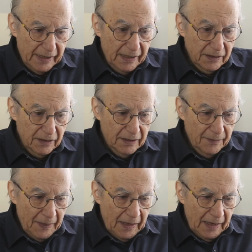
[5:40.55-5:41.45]
England,
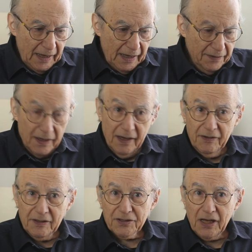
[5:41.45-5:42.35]
and they're
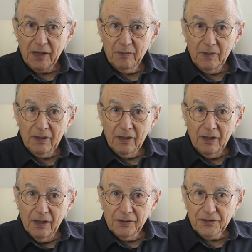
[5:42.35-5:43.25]
having the same
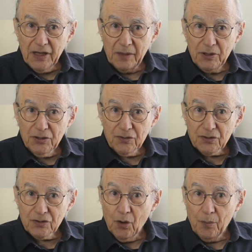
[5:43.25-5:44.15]

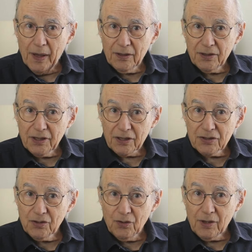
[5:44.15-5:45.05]
issues. No
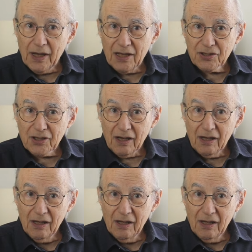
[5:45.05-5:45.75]
politics, no Gaza,